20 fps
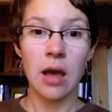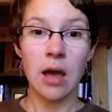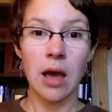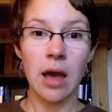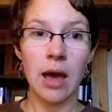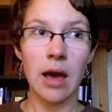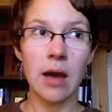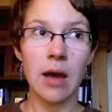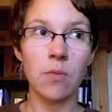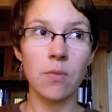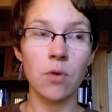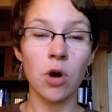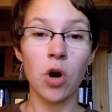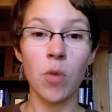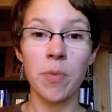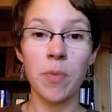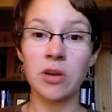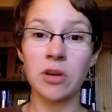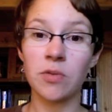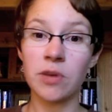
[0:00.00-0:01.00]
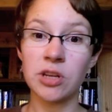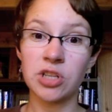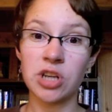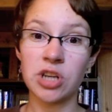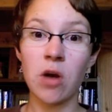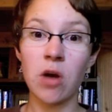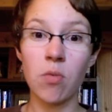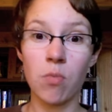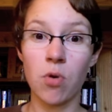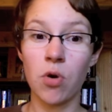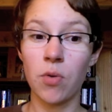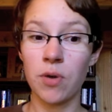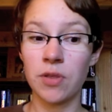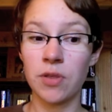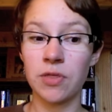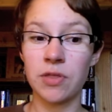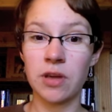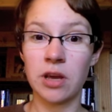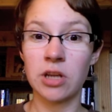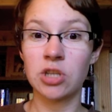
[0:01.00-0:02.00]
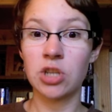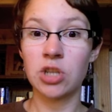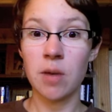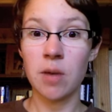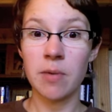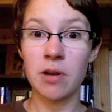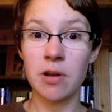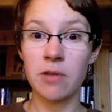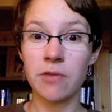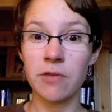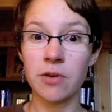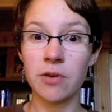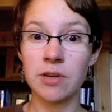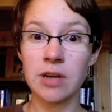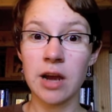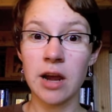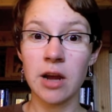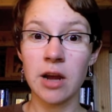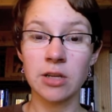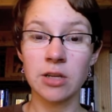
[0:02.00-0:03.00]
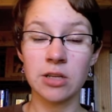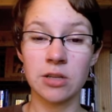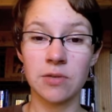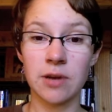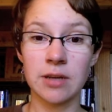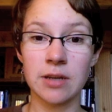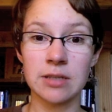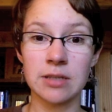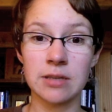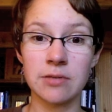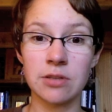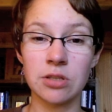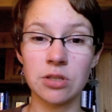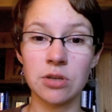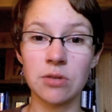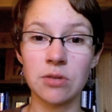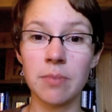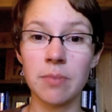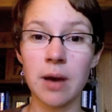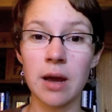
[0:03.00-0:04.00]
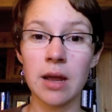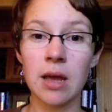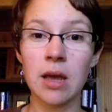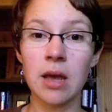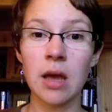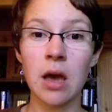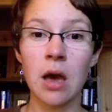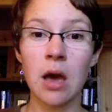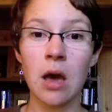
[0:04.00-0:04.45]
And we're hoping to reach out more with the job interview attire to the rest of the student body.